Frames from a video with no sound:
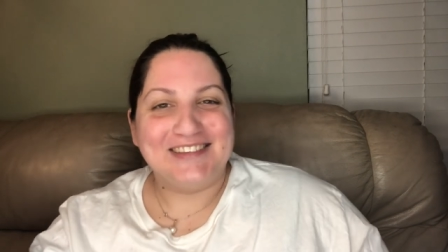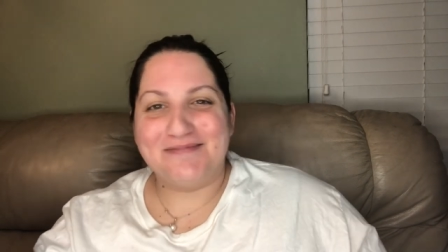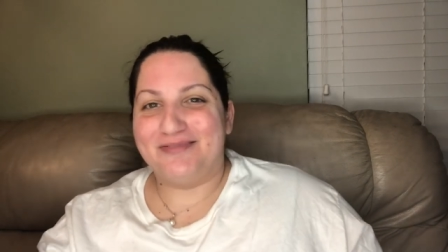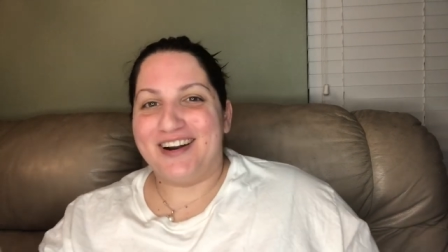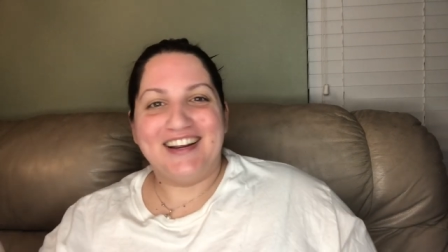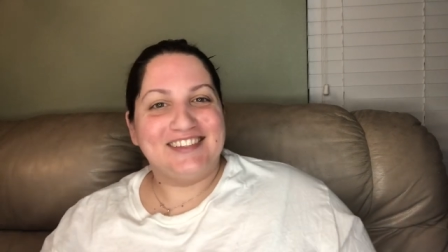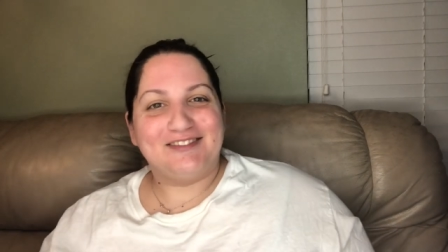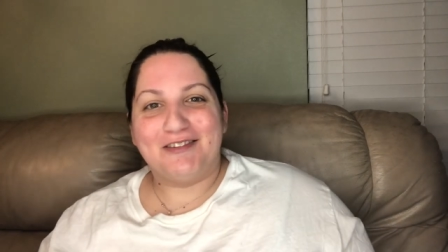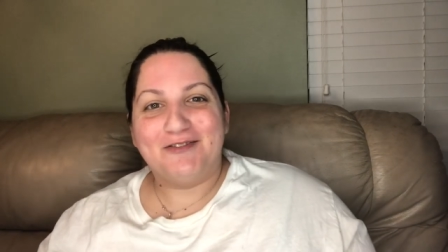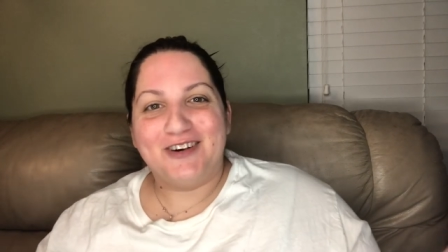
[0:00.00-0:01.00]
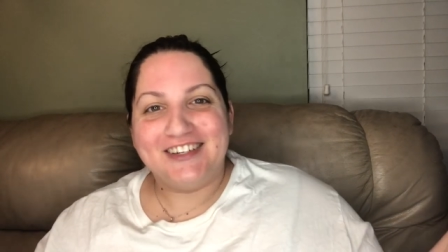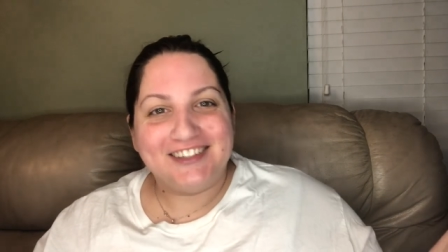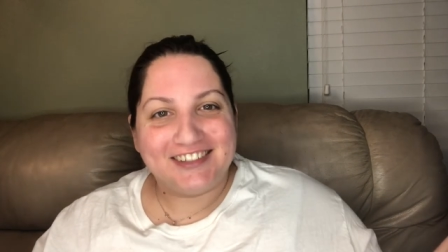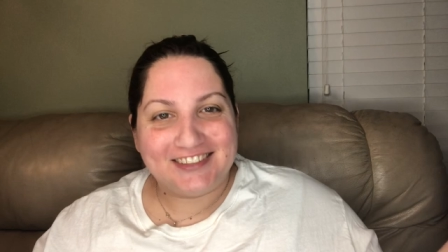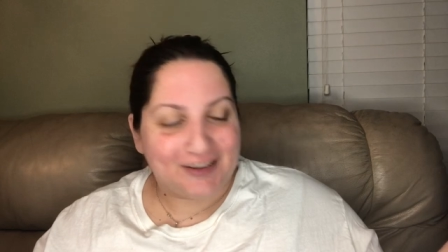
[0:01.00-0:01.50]
depressed,
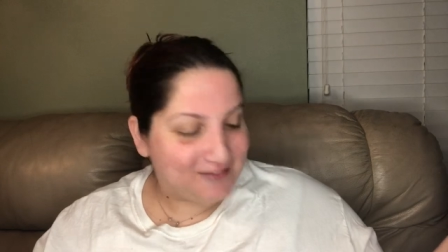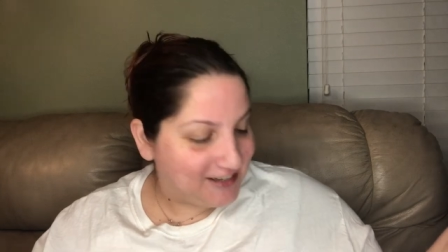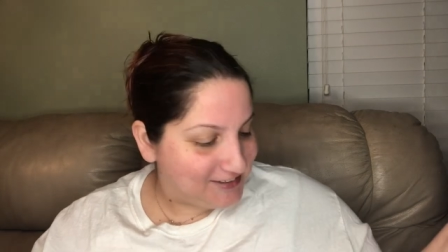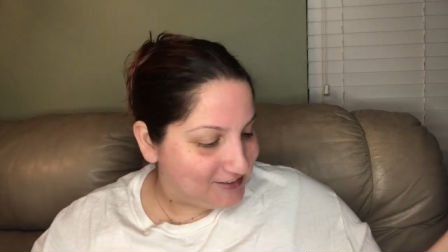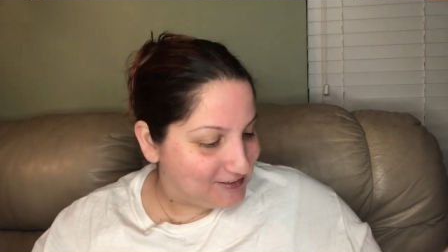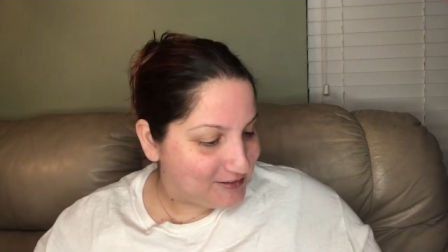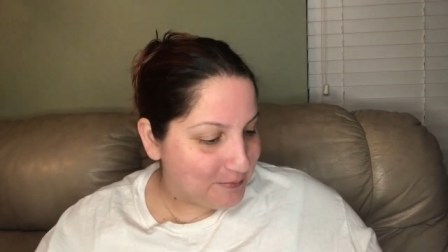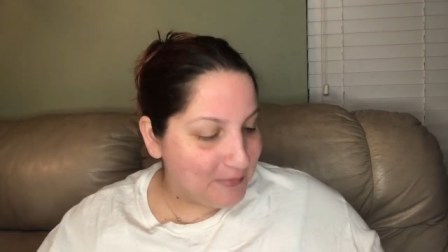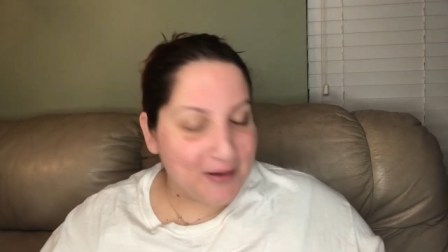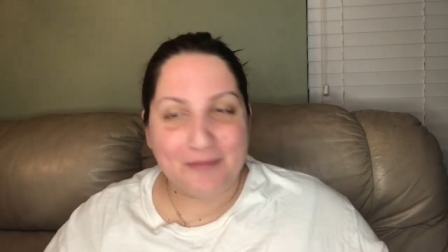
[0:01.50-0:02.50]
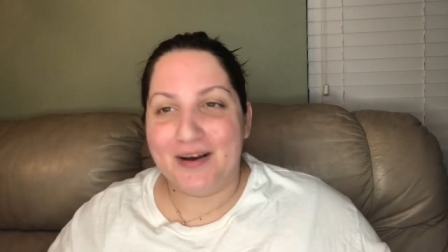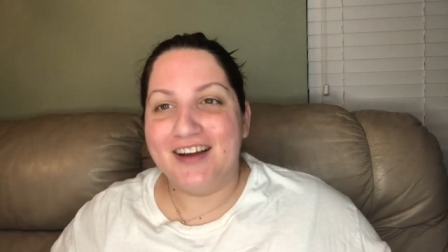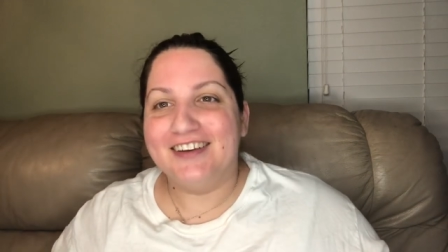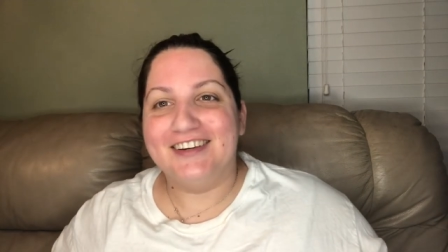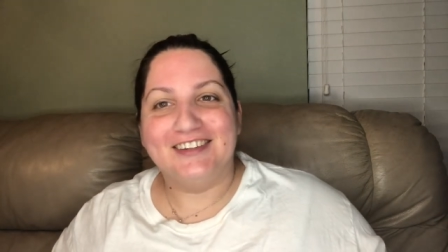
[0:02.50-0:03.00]
reward yourself. Get you some Mint
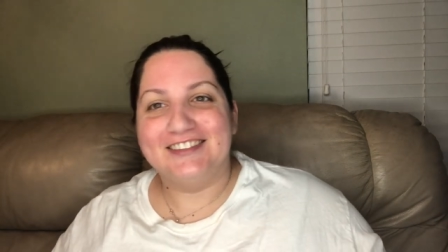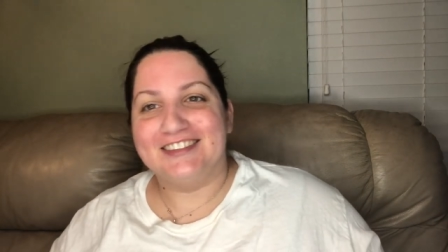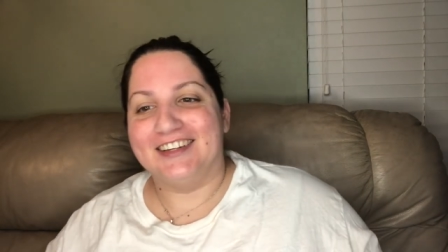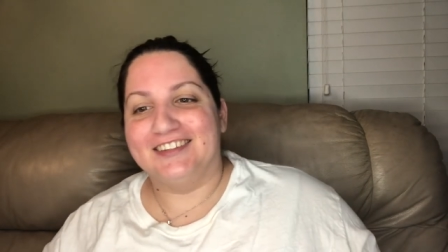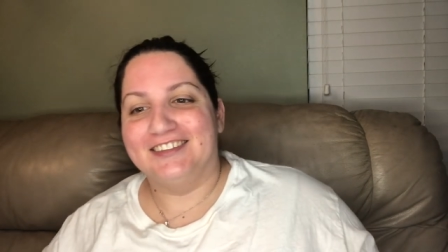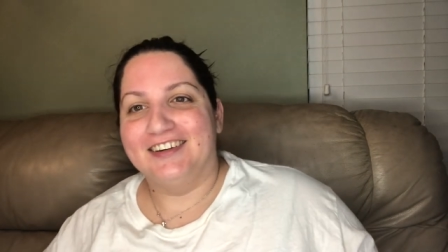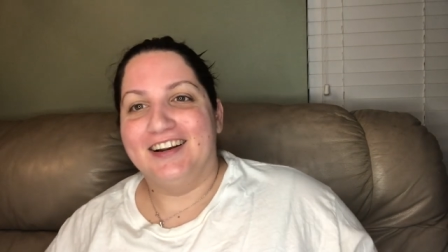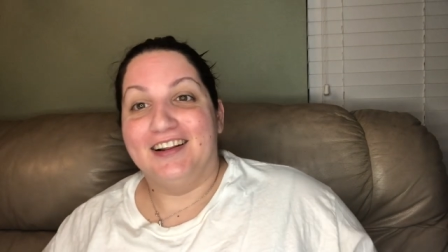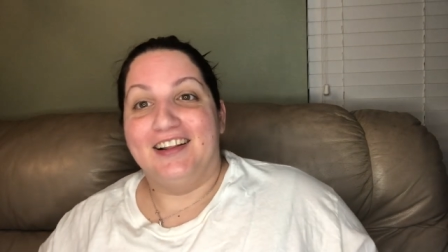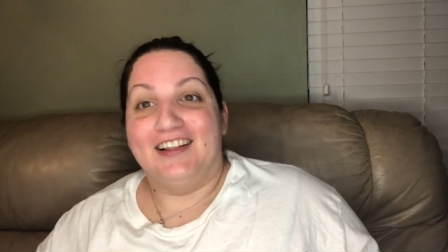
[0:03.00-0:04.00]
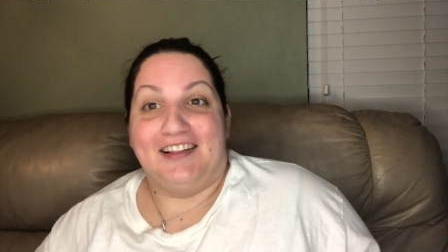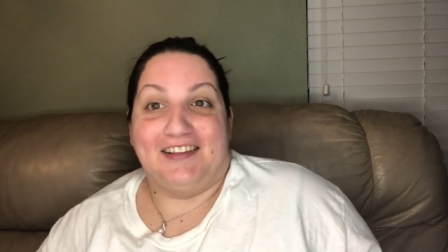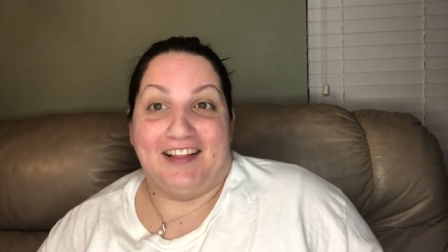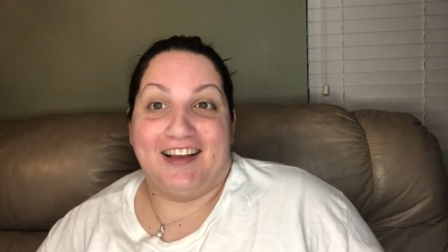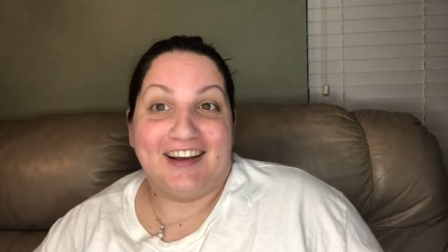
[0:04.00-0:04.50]
Mongoose. And
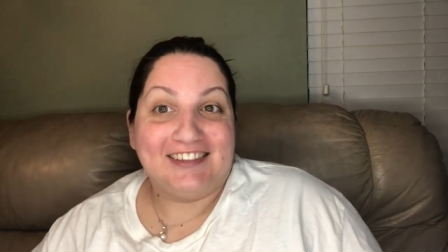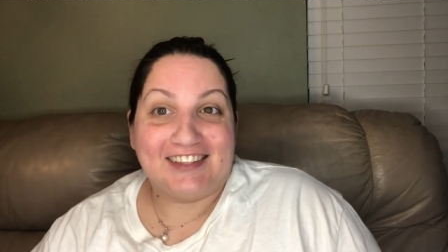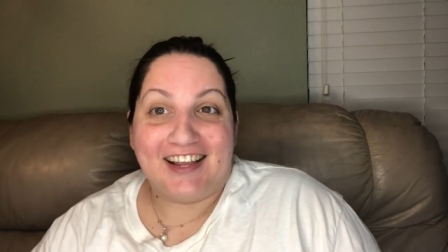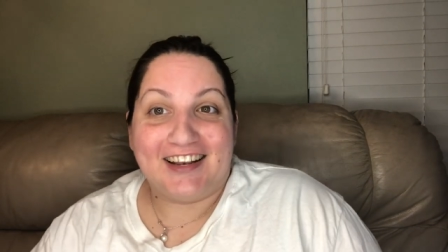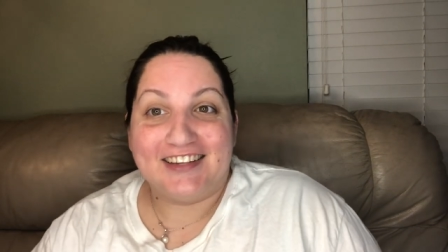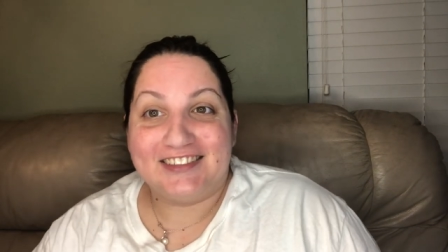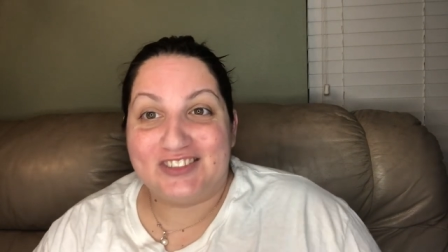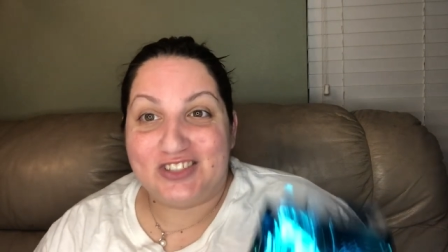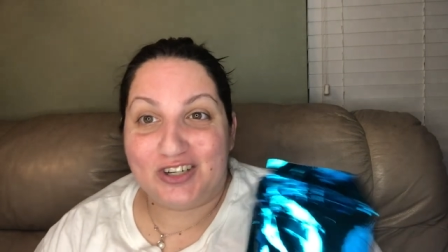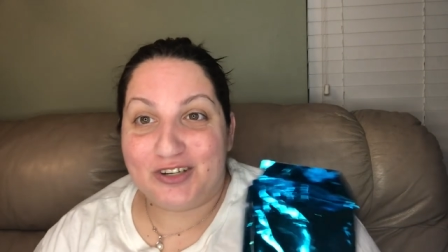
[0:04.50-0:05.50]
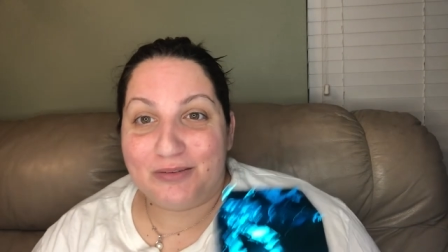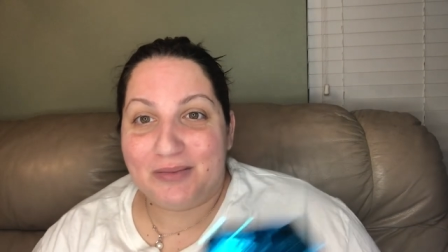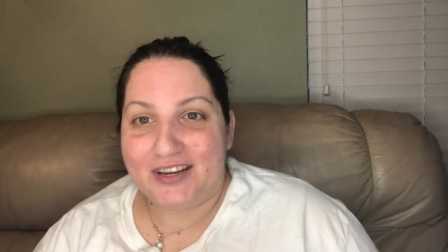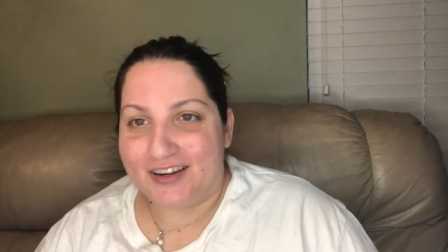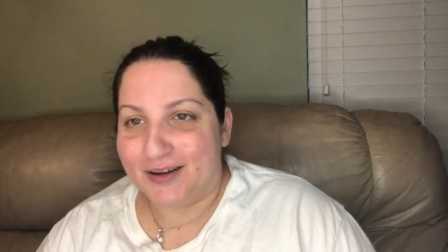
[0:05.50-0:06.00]
like I said, this cheered
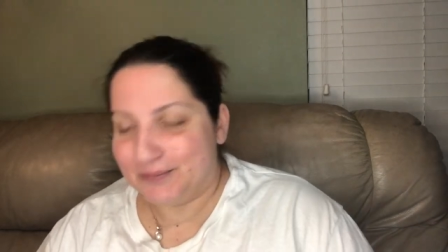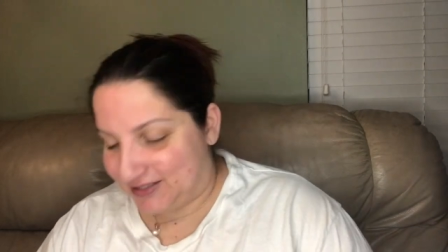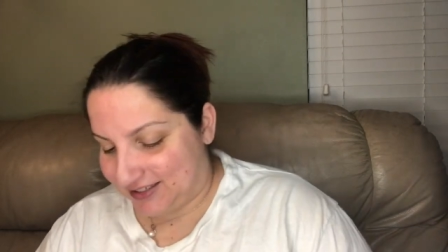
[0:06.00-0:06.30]
me up.